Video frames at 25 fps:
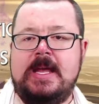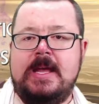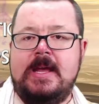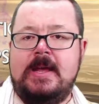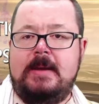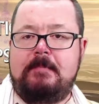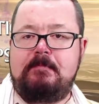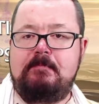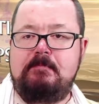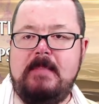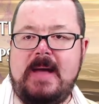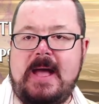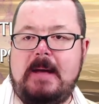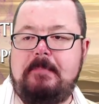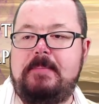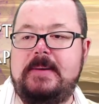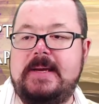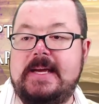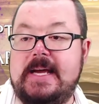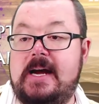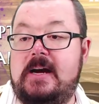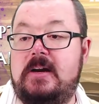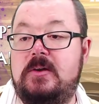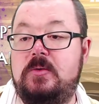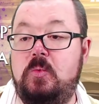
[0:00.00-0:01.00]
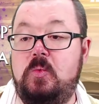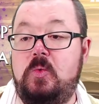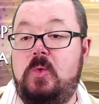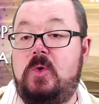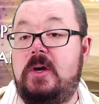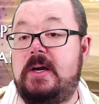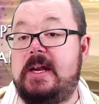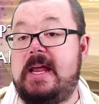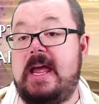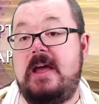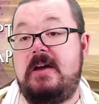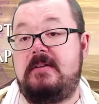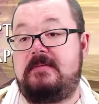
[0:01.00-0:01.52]
mapping out
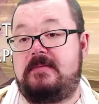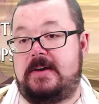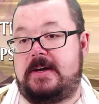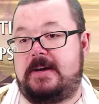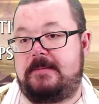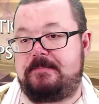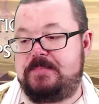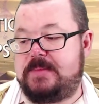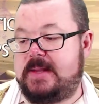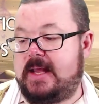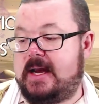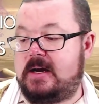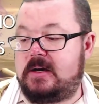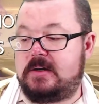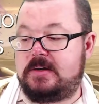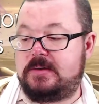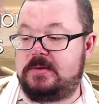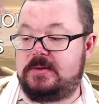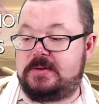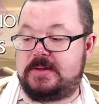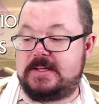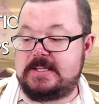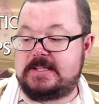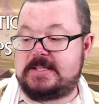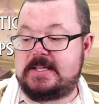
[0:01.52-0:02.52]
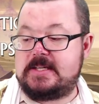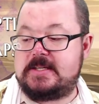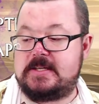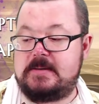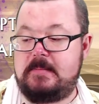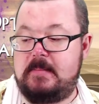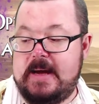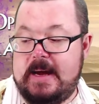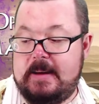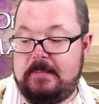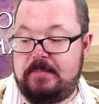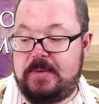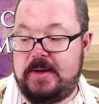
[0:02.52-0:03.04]
whatever. Now, this is a
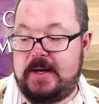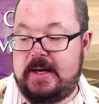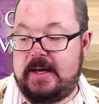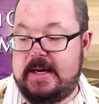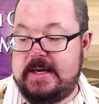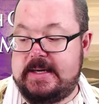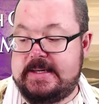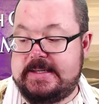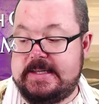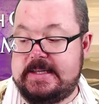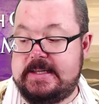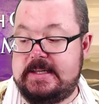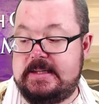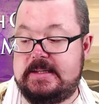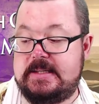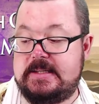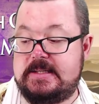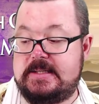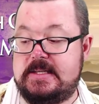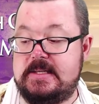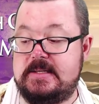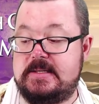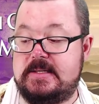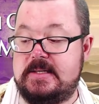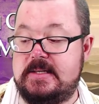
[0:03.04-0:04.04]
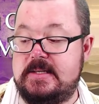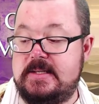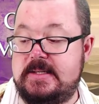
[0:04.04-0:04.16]
map that I did. This is in